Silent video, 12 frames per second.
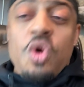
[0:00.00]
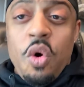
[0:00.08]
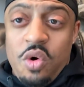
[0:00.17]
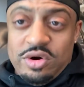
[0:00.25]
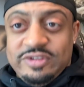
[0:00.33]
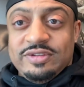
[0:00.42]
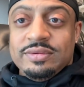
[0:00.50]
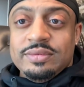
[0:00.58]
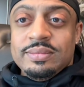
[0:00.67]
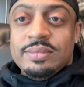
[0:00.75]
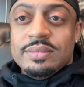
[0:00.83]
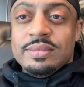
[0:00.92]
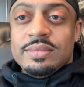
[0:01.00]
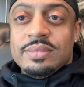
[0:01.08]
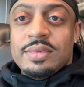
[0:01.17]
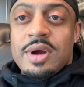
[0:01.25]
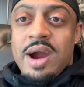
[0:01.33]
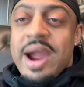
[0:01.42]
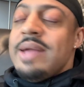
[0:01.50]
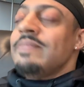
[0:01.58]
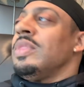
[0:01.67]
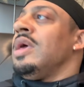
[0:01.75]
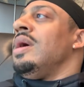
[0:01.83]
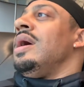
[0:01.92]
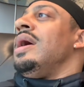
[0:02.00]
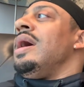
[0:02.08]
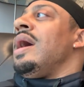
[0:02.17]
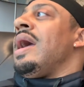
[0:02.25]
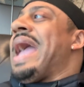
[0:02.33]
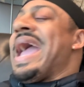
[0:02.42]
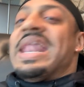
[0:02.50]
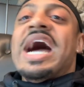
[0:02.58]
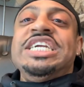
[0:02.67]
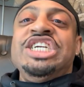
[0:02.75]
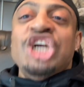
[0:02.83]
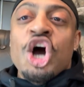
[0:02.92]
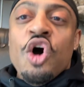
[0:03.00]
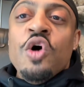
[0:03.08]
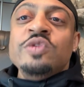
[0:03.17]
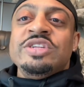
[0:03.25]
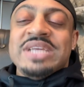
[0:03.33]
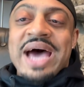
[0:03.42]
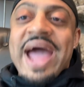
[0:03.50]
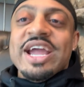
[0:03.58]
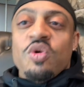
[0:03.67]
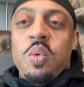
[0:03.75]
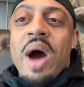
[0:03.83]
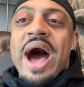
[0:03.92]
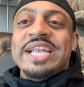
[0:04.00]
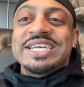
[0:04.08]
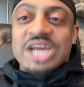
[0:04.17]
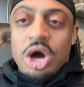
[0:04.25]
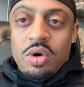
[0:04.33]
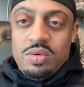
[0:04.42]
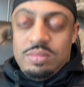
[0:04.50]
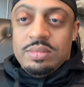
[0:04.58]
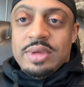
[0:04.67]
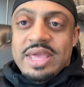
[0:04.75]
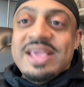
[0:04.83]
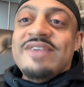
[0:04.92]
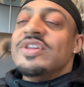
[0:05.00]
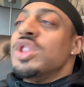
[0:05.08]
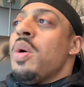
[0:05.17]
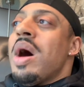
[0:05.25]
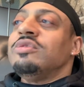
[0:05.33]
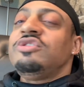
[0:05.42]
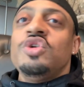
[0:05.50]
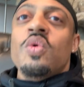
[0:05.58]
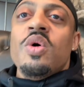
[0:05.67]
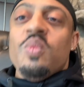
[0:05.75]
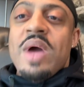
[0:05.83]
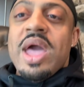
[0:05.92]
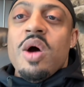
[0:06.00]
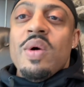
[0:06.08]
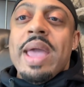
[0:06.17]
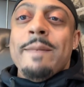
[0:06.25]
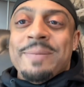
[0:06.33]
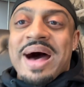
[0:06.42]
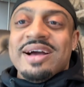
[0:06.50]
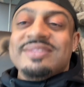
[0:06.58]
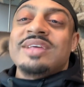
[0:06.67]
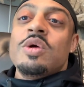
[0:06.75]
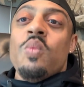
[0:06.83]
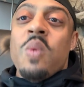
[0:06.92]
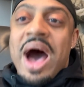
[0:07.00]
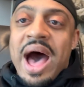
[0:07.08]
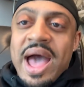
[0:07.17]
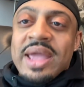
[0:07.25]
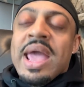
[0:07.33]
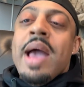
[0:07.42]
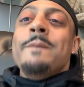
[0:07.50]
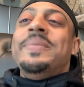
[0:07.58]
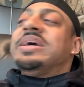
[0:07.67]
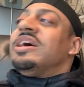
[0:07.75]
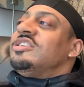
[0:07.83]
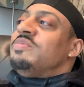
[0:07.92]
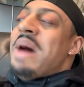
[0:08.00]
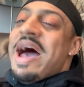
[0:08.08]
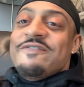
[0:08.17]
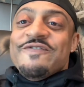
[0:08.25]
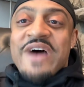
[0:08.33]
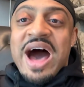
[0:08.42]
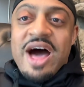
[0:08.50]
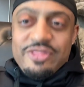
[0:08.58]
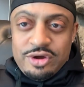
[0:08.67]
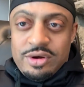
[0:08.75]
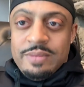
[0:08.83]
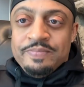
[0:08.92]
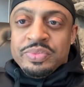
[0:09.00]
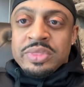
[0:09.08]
course, all right? And I chose Taekwondo, even though I was doing well in boxing. Why? Because my father,